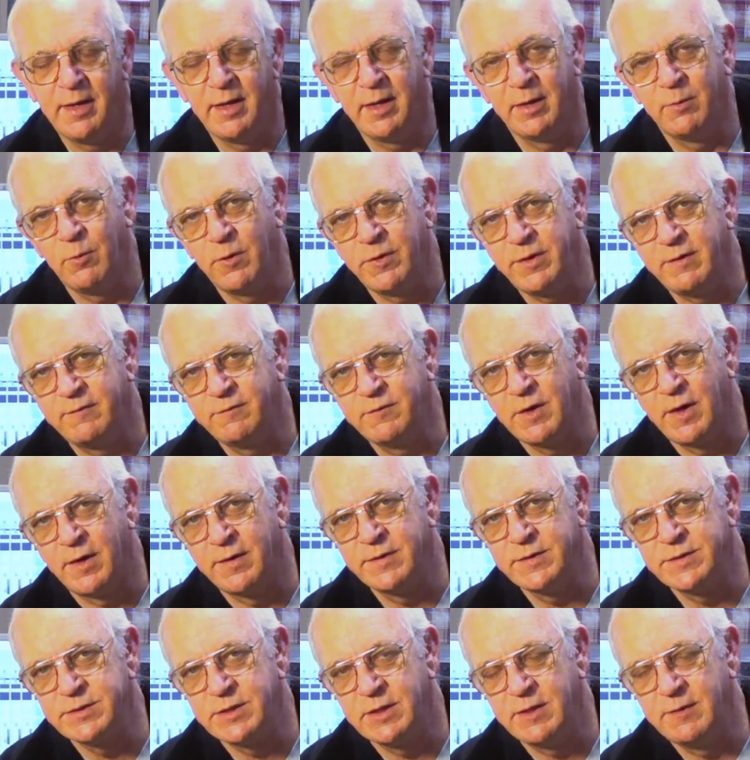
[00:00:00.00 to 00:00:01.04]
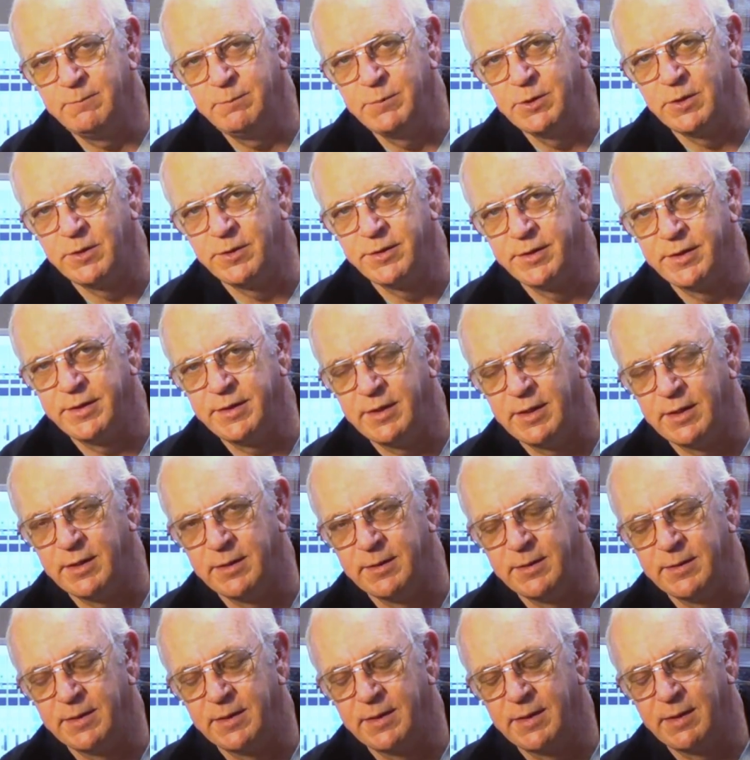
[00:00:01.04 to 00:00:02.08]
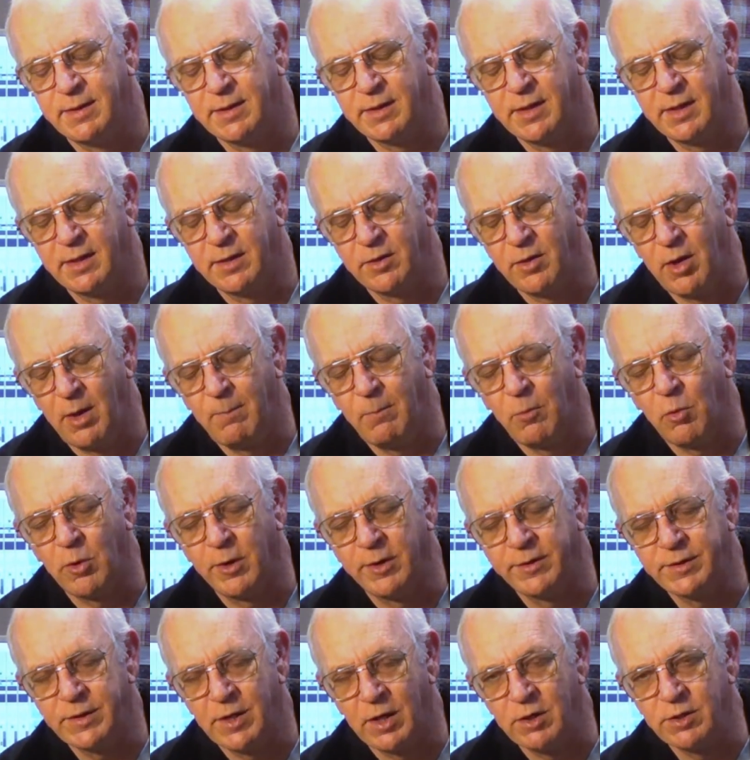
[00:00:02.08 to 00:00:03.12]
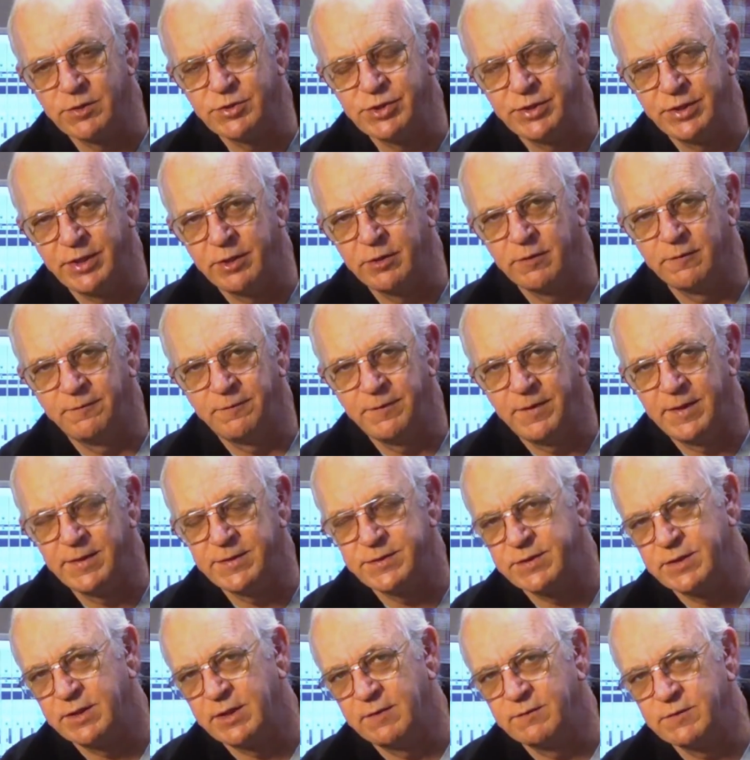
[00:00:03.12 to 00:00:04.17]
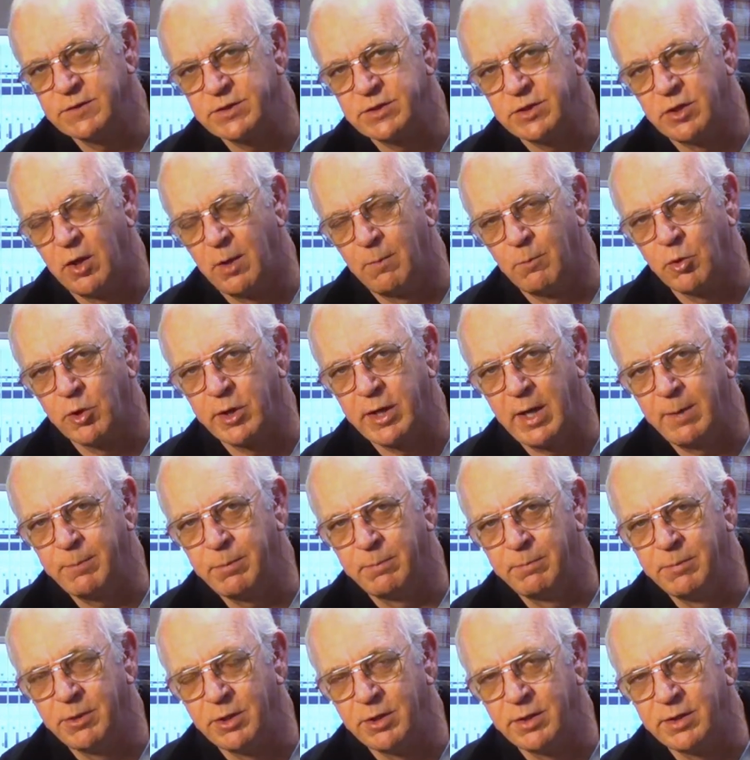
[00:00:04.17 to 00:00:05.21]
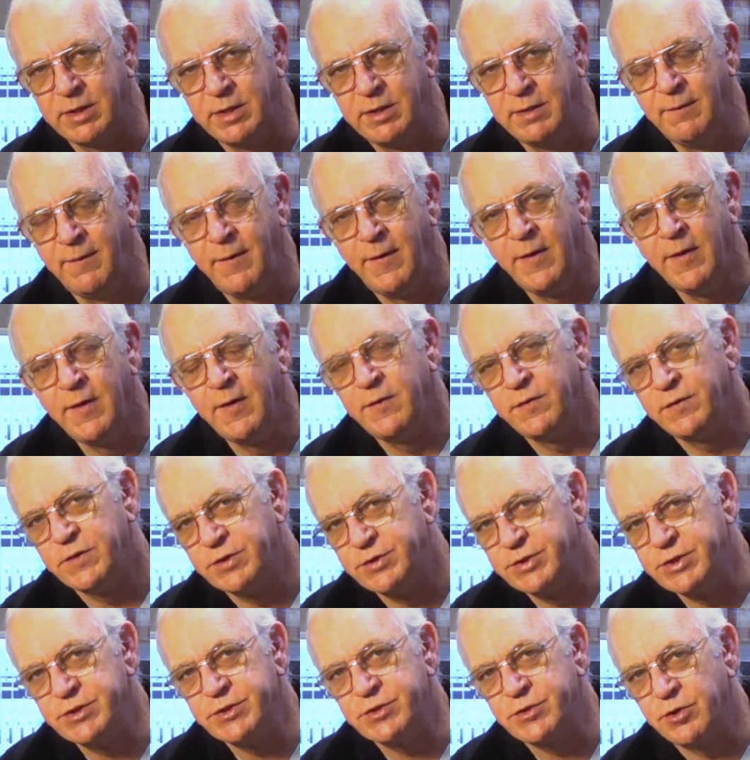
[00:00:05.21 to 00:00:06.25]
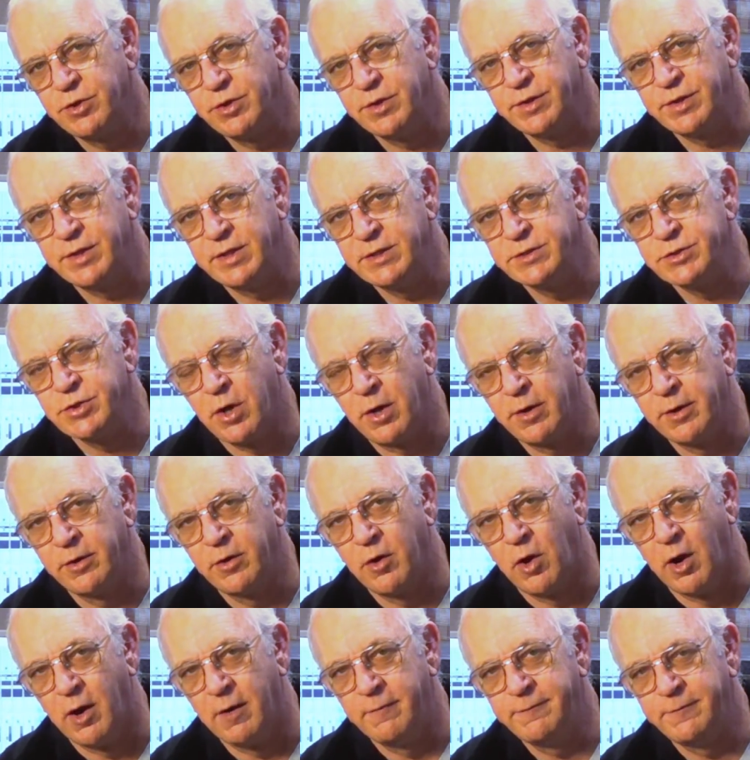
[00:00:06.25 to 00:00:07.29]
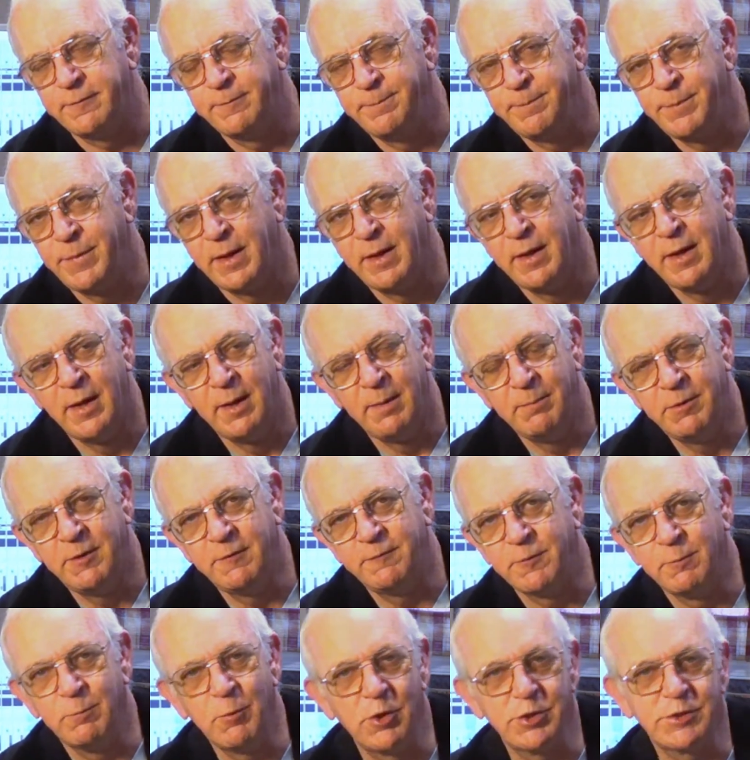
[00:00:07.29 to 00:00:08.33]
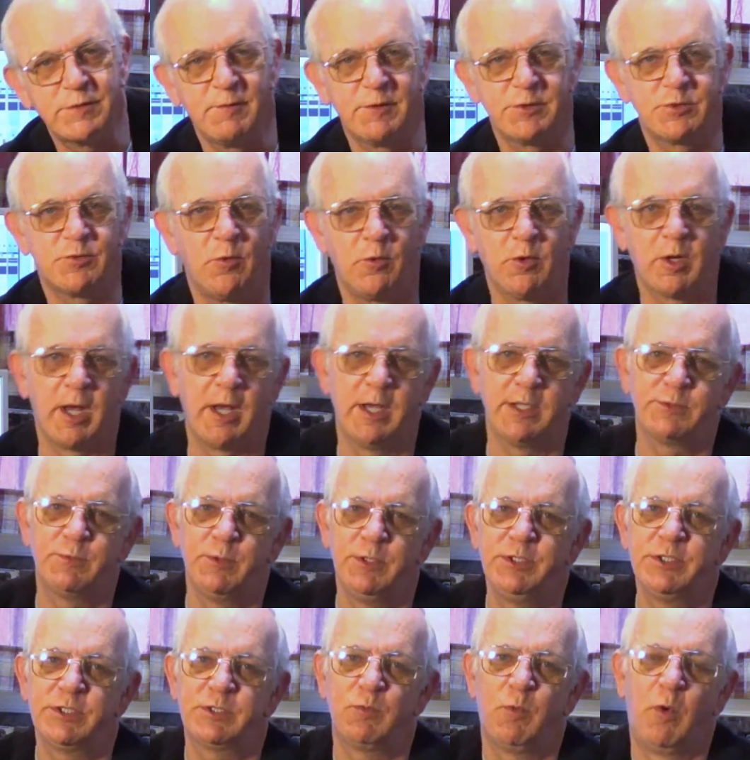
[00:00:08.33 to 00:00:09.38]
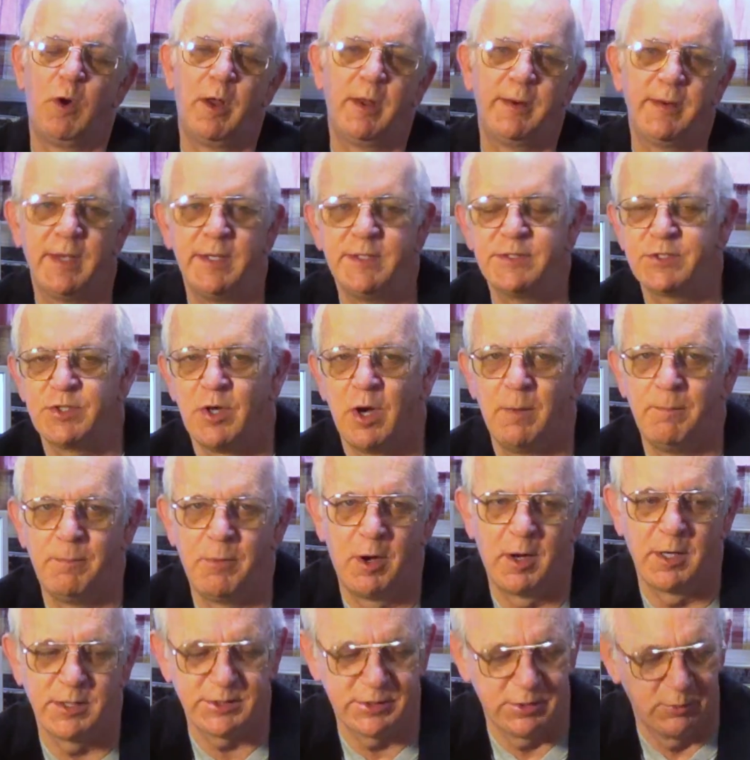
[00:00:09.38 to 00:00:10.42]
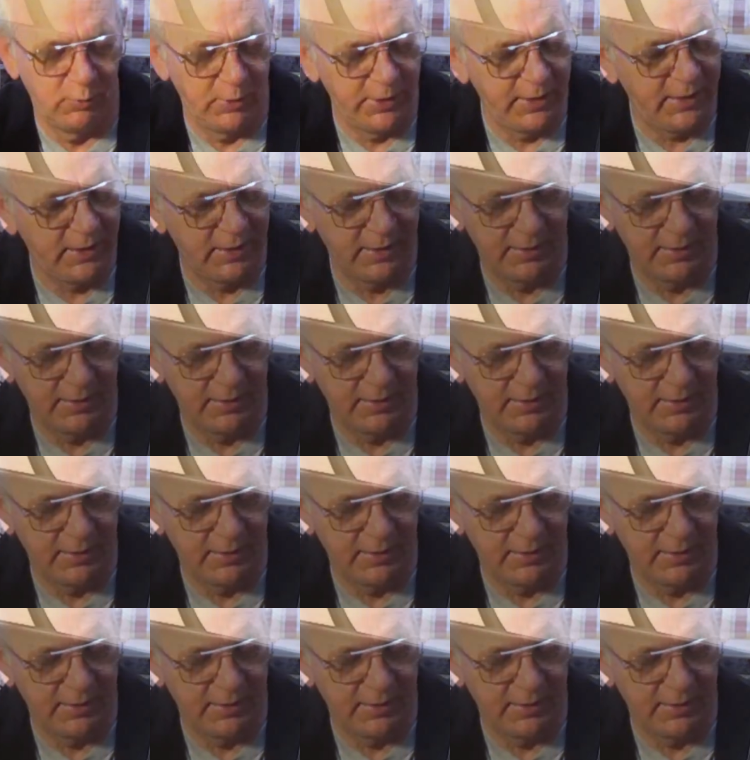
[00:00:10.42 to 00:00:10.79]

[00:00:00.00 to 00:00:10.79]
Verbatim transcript: And what they've done is they've built a, uh, a, a lot more intelligent interface that gives us a lot more capability than just turning things on and off. But for most of us old guys, we just want a stomp box that we